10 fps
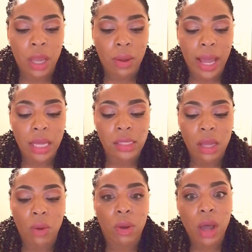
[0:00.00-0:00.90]
Okay,
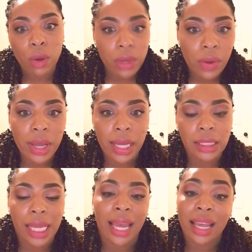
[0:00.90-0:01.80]
so go no
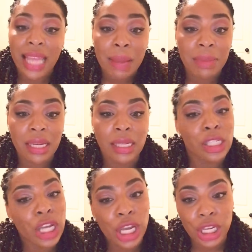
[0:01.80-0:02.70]
contact, and that
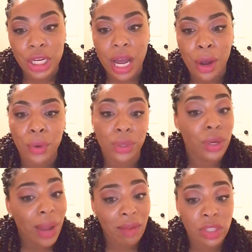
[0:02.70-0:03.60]
means, you know, you
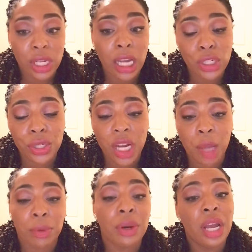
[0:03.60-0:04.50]
don't have to change your
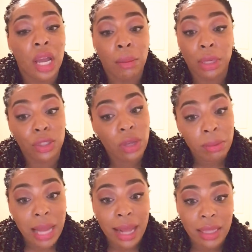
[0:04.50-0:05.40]
number, but you can
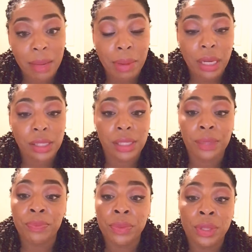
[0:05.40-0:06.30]
block that
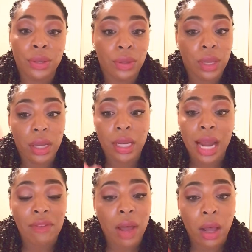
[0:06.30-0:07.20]
person. You can cut
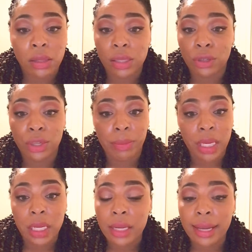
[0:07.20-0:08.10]
off all social
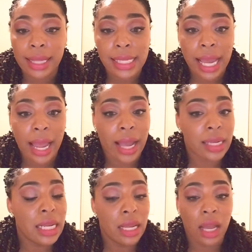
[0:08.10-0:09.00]
media contact.